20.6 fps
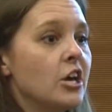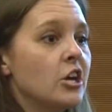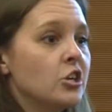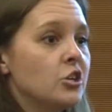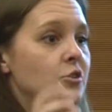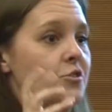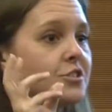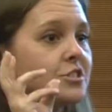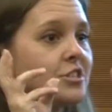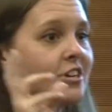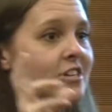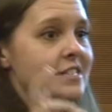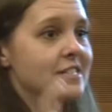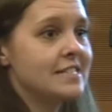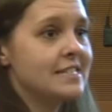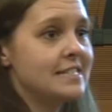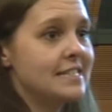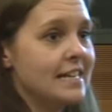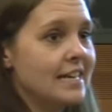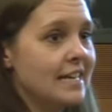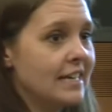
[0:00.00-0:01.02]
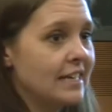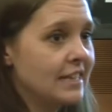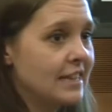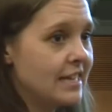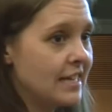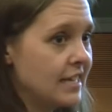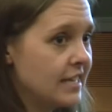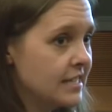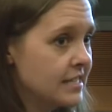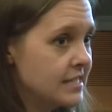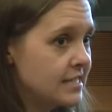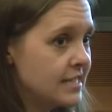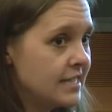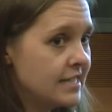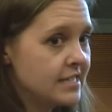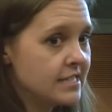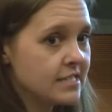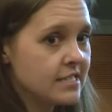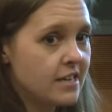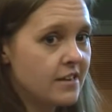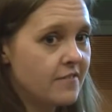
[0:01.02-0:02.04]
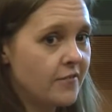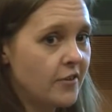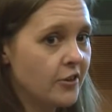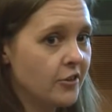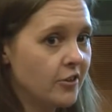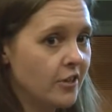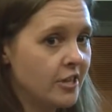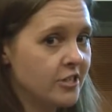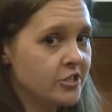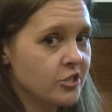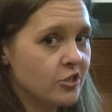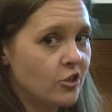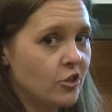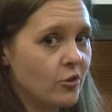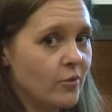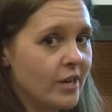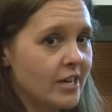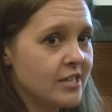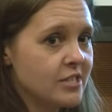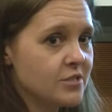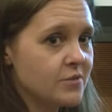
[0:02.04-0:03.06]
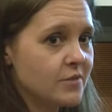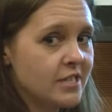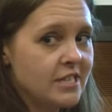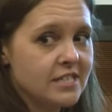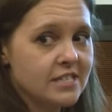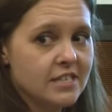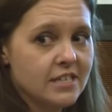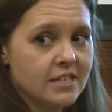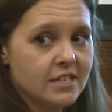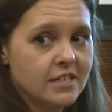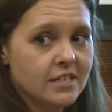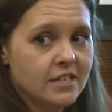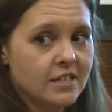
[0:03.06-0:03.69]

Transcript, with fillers: you start seeing things, then it's not phonological awareness. What is it?